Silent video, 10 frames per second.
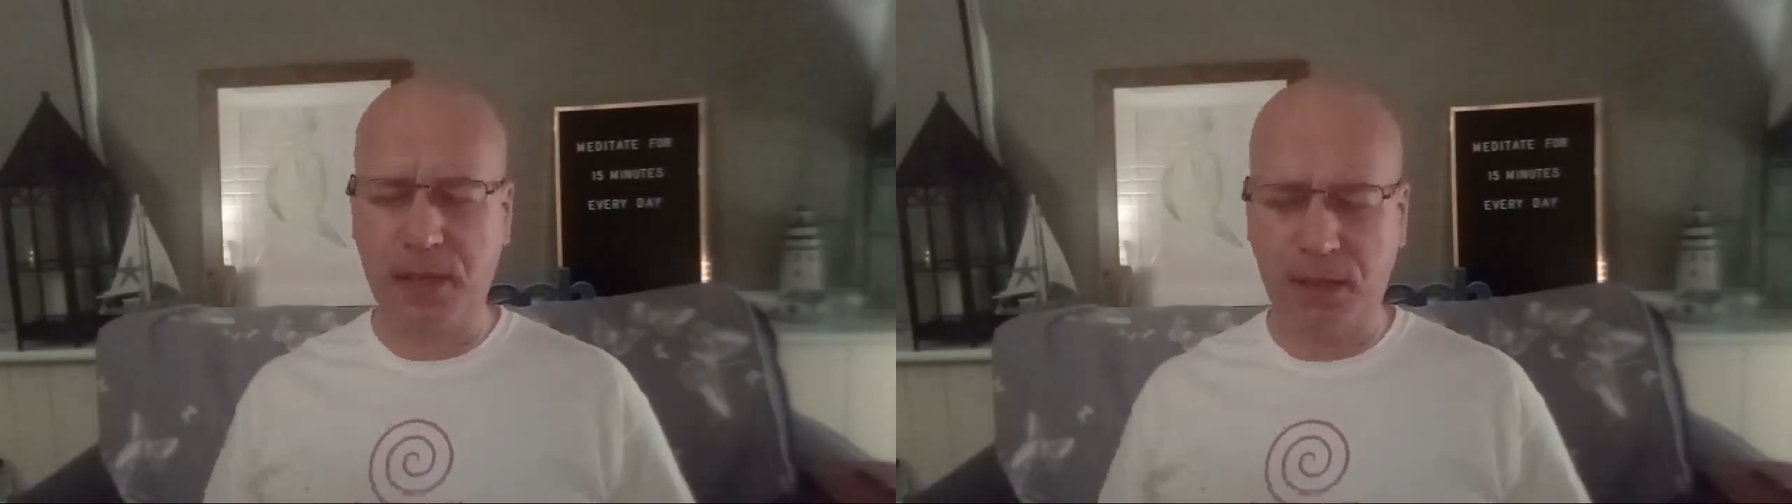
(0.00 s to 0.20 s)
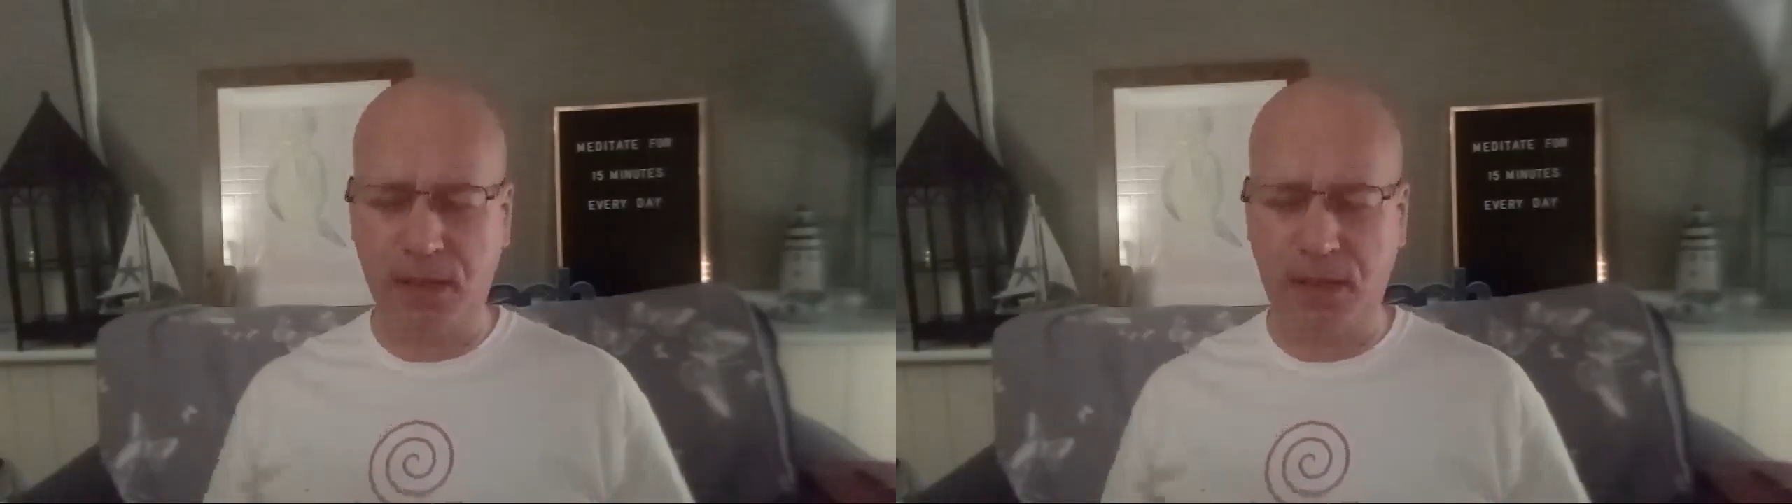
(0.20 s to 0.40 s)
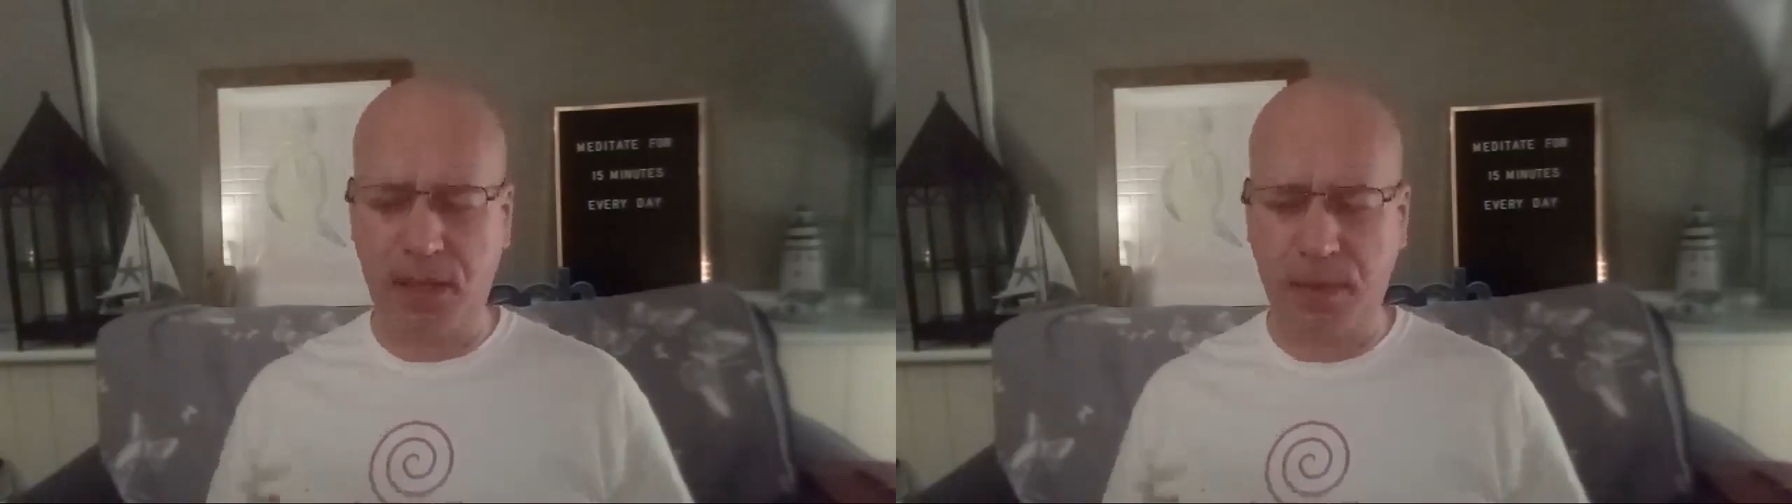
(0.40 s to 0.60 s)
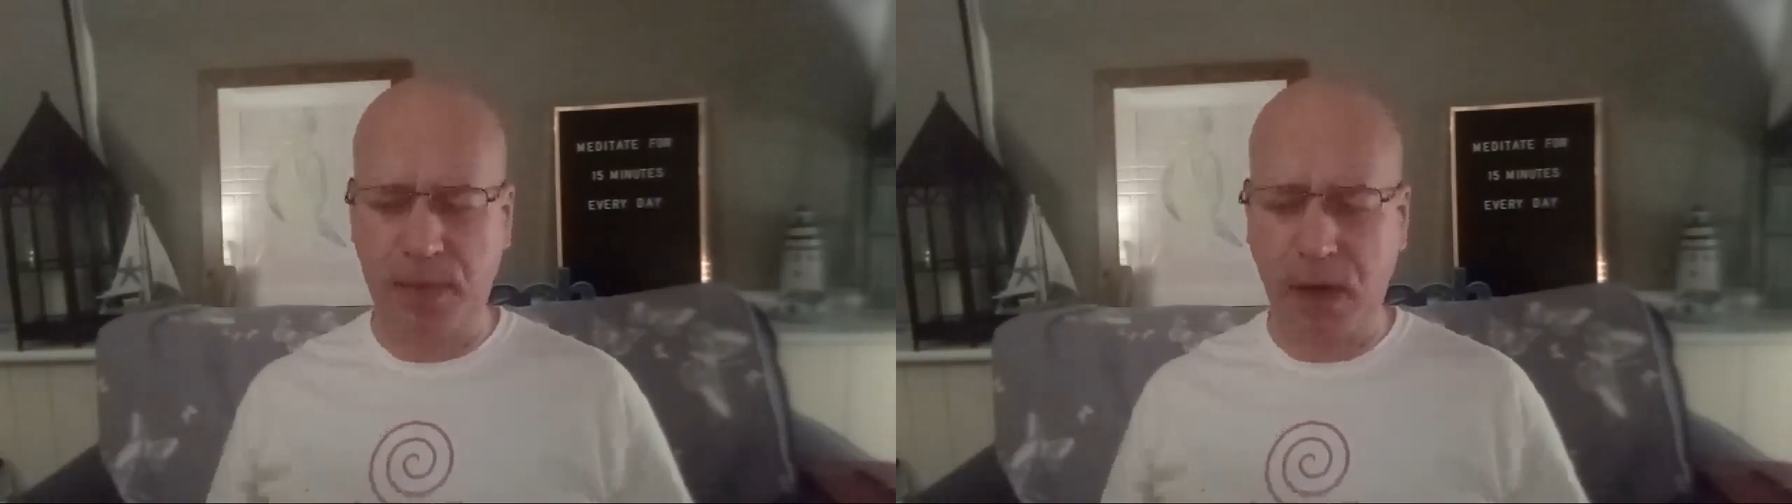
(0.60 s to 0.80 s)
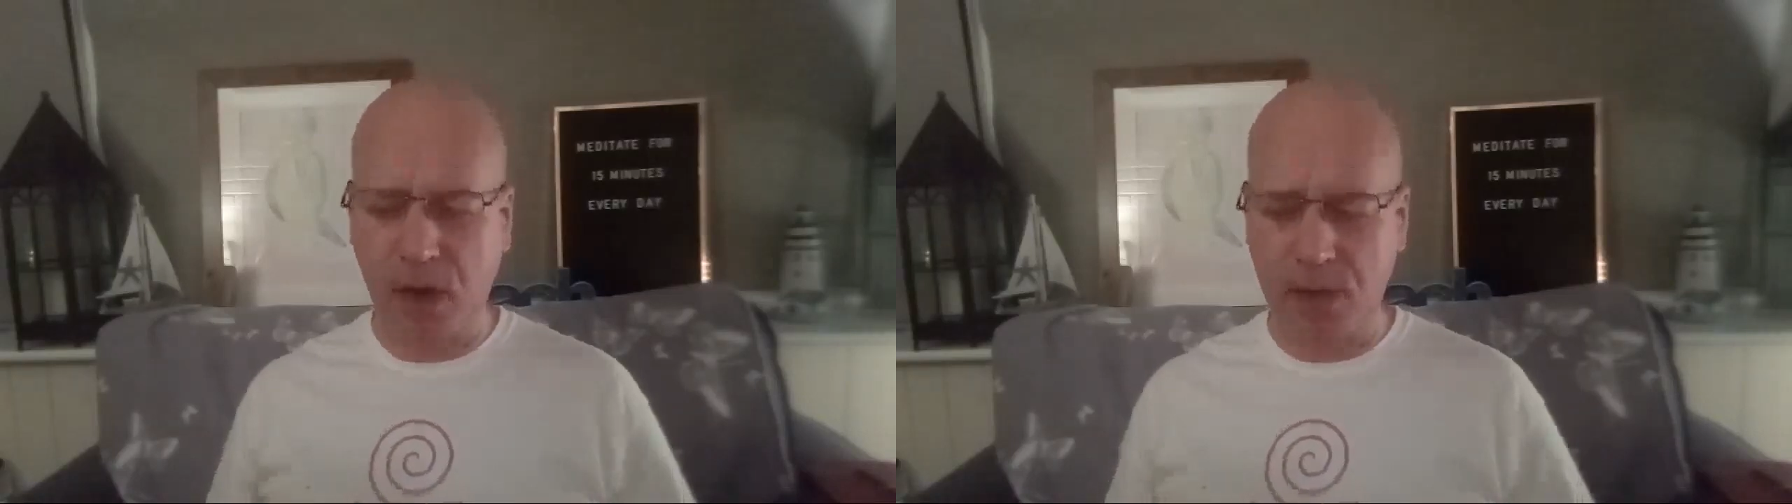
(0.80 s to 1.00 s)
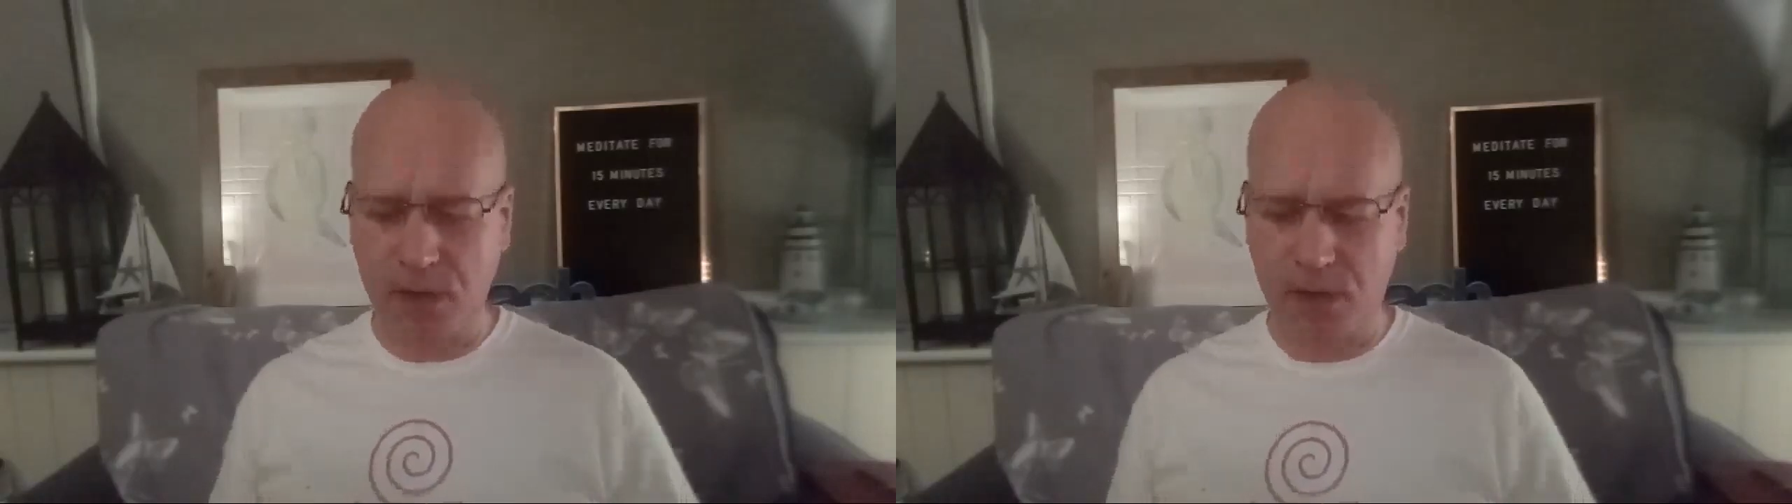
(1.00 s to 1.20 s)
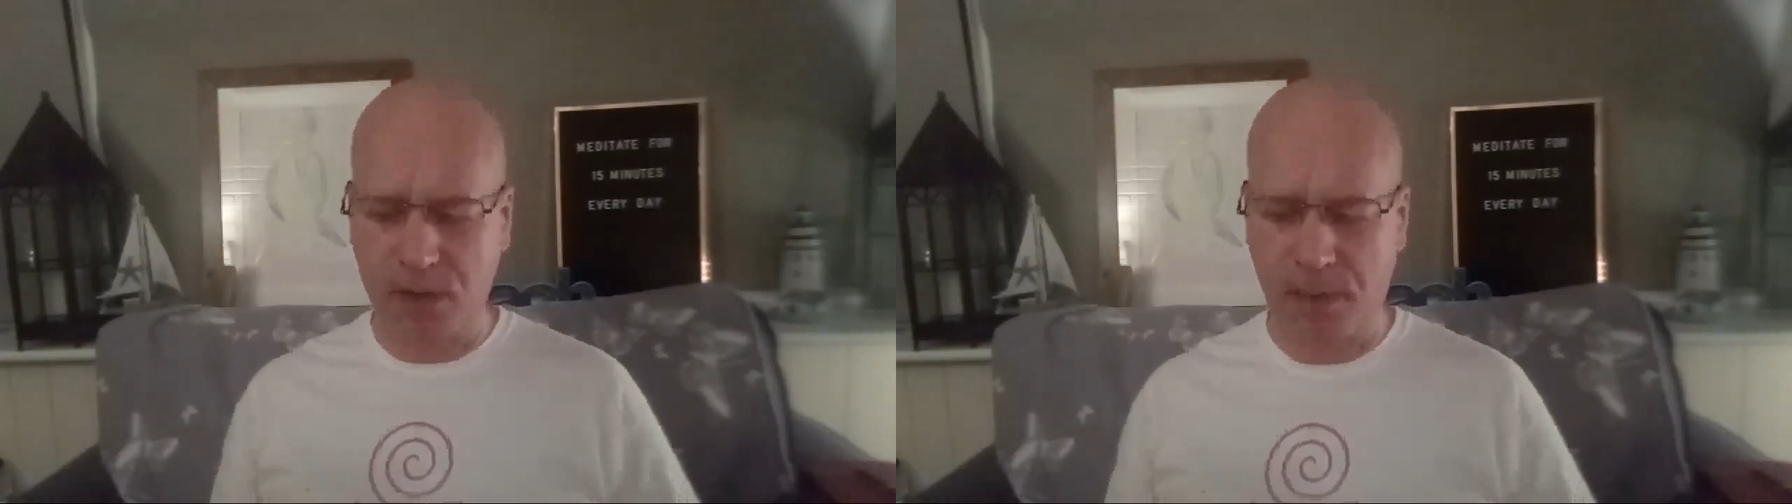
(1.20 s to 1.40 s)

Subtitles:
to see beyond